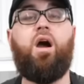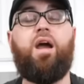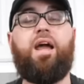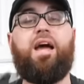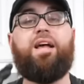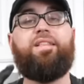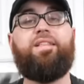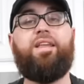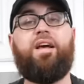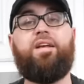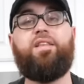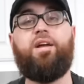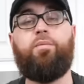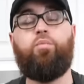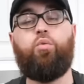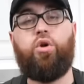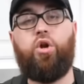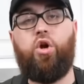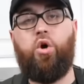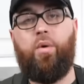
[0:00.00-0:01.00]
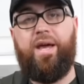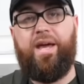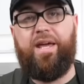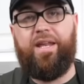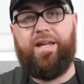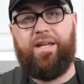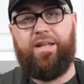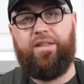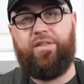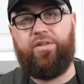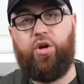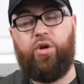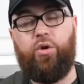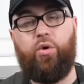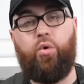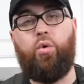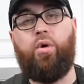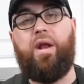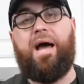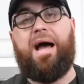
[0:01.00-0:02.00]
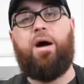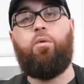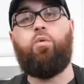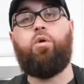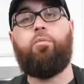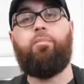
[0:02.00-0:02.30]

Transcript: right guys, next up we're gonna go ahead and get started on our